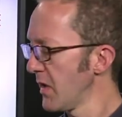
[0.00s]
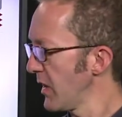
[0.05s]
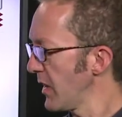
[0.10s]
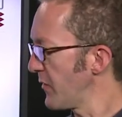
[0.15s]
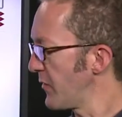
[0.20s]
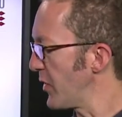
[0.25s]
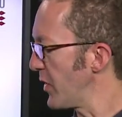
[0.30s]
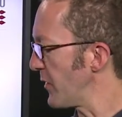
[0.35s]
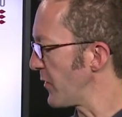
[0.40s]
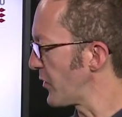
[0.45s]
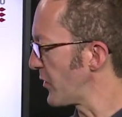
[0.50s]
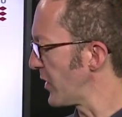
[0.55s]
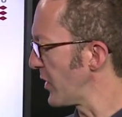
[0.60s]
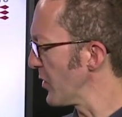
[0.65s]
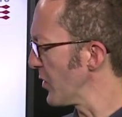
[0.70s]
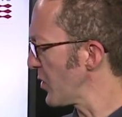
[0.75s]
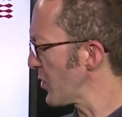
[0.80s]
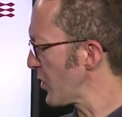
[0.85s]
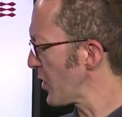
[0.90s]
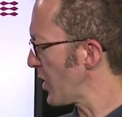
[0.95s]
If you have
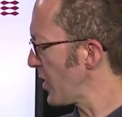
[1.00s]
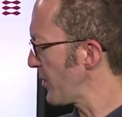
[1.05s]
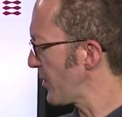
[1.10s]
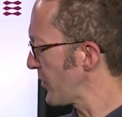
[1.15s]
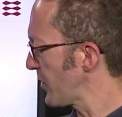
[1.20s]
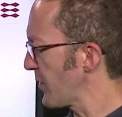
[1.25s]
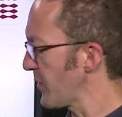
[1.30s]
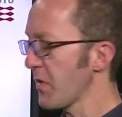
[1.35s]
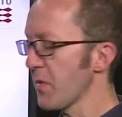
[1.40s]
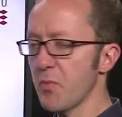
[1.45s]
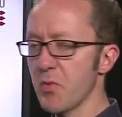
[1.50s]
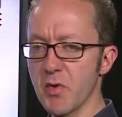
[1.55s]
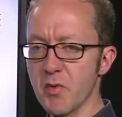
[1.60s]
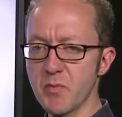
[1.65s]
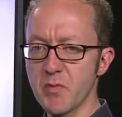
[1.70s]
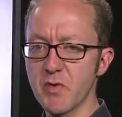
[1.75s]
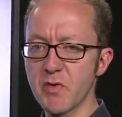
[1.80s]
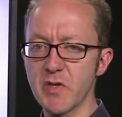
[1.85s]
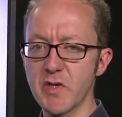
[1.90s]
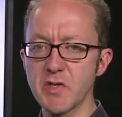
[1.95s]
0 copies of the
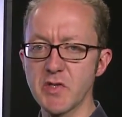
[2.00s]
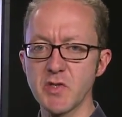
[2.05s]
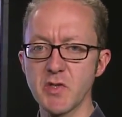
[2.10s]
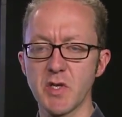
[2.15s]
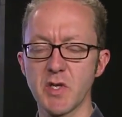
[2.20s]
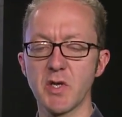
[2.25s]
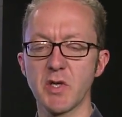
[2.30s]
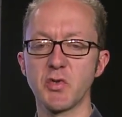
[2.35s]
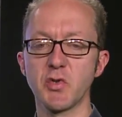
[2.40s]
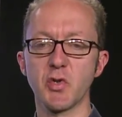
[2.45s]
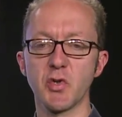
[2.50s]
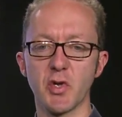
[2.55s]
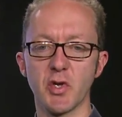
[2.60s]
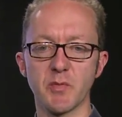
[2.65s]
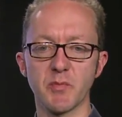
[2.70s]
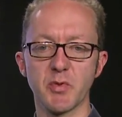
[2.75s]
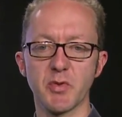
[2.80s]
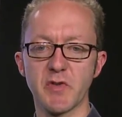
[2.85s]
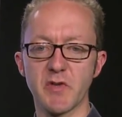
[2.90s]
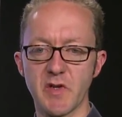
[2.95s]
point mutation, you're
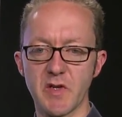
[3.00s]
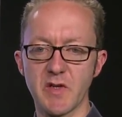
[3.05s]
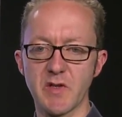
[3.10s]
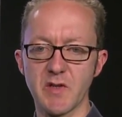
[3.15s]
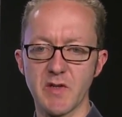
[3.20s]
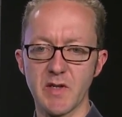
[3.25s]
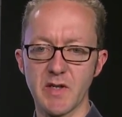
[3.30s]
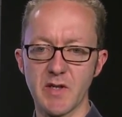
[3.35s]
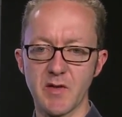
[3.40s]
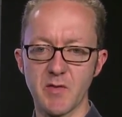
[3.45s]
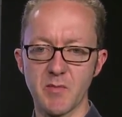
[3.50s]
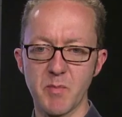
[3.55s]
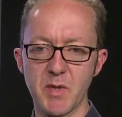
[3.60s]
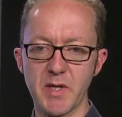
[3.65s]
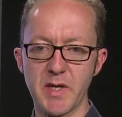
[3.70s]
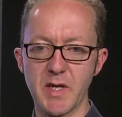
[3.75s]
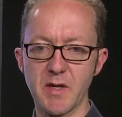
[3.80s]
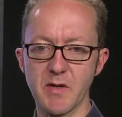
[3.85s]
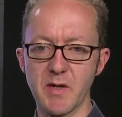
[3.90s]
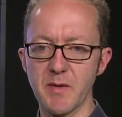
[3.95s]
not protected against
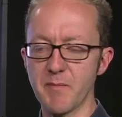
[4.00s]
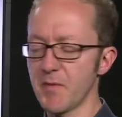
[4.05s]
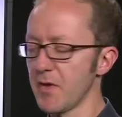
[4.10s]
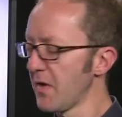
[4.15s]
malaria.